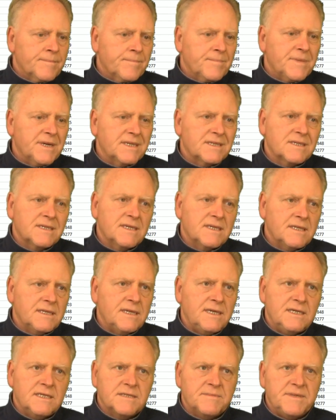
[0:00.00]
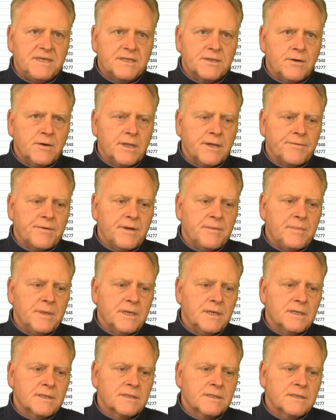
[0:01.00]
But it needs to be totally
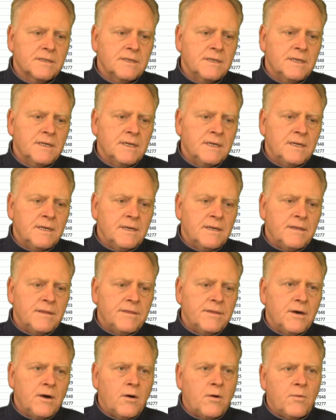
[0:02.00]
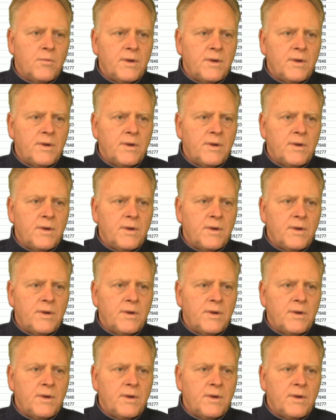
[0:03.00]
rebuilt. Though